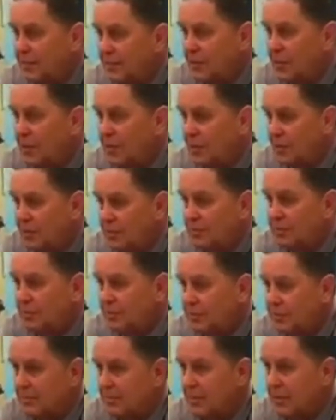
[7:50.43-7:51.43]
So,
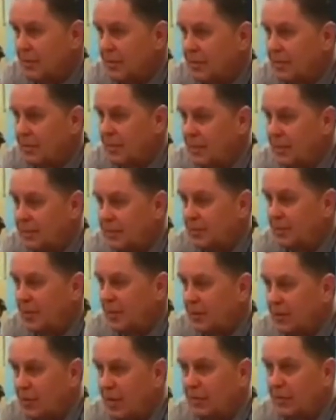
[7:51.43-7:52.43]
you know, he's a
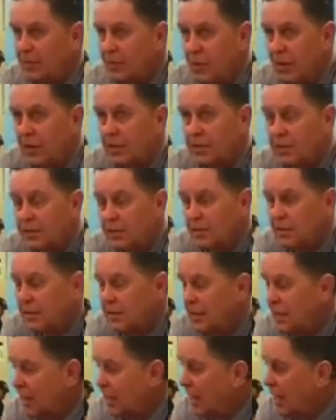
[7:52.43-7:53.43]
big threat for us.
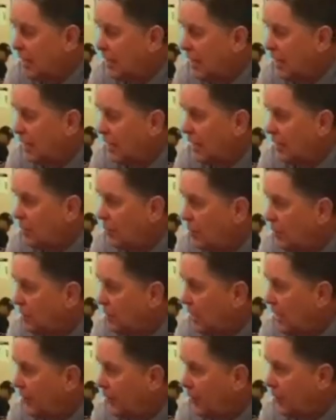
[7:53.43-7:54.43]
I like when
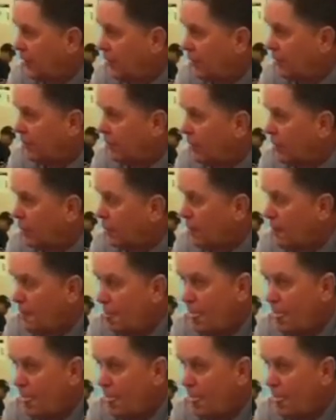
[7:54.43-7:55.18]
he's out there on the floor.